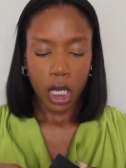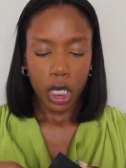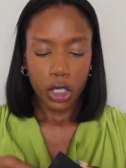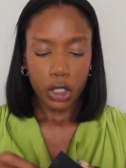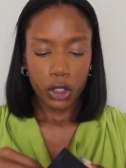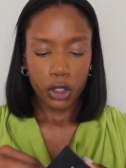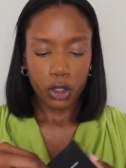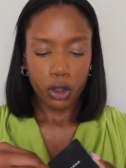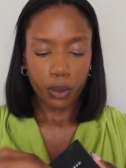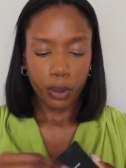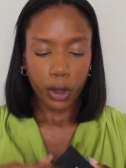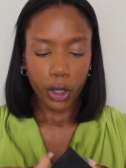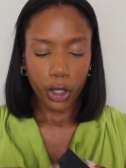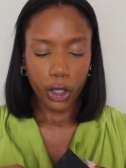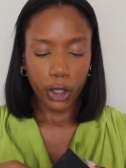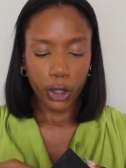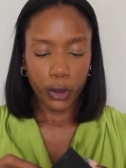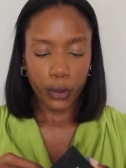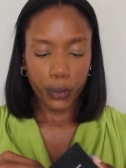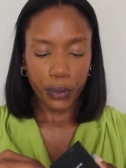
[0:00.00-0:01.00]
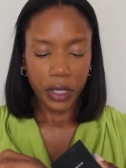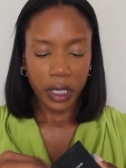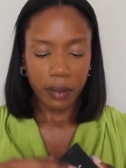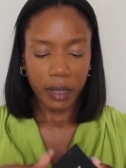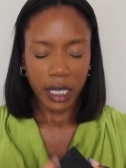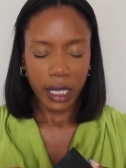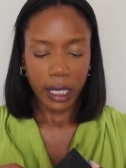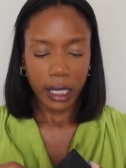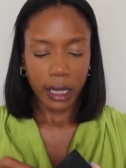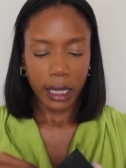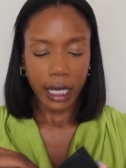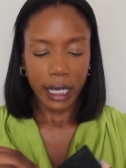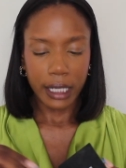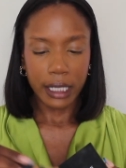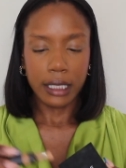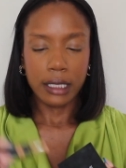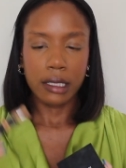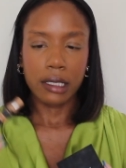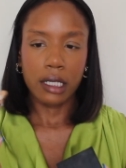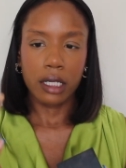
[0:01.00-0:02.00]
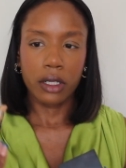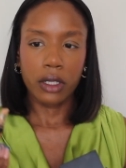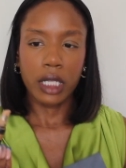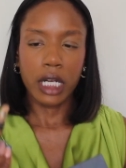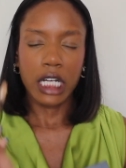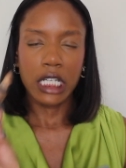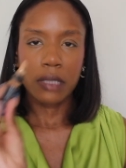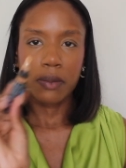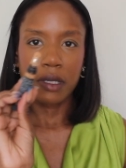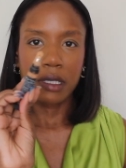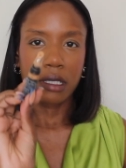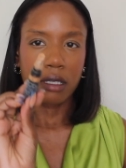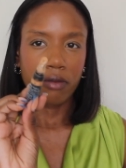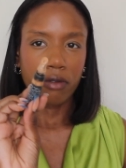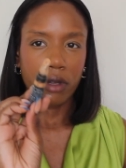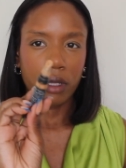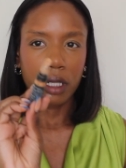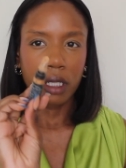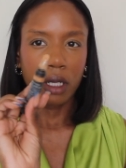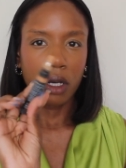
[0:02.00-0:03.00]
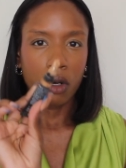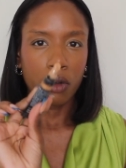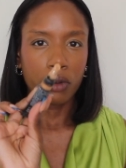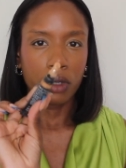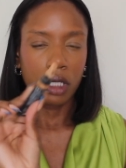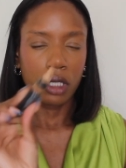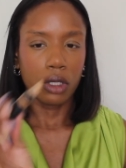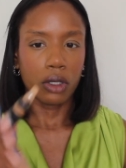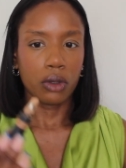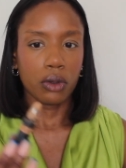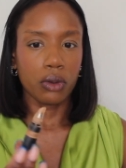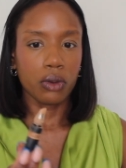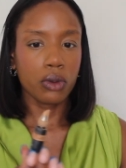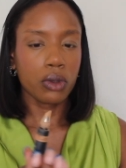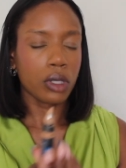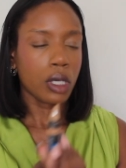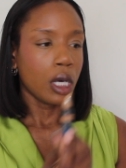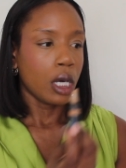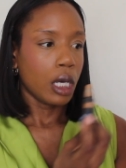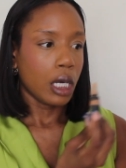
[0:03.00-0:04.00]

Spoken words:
super creamy light concealer that I specifically only use